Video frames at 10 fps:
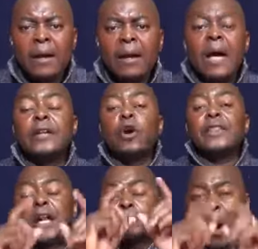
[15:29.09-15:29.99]
And on
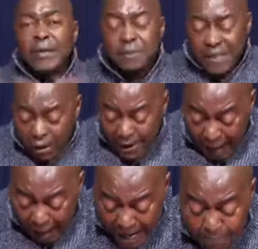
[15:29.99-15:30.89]
that point, Mzalwane,
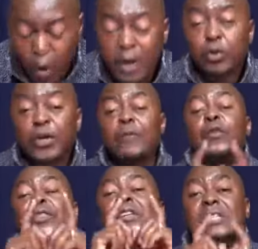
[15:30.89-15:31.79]
I am going to give
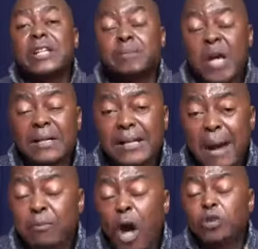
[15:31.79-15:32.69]
you the scriptures, and
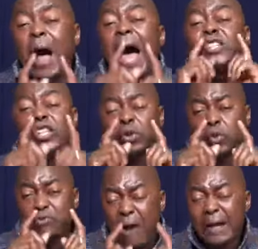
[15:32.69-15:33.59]
I'm going to ask you to
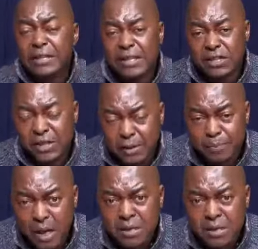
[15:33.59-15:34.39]
write these scriptures.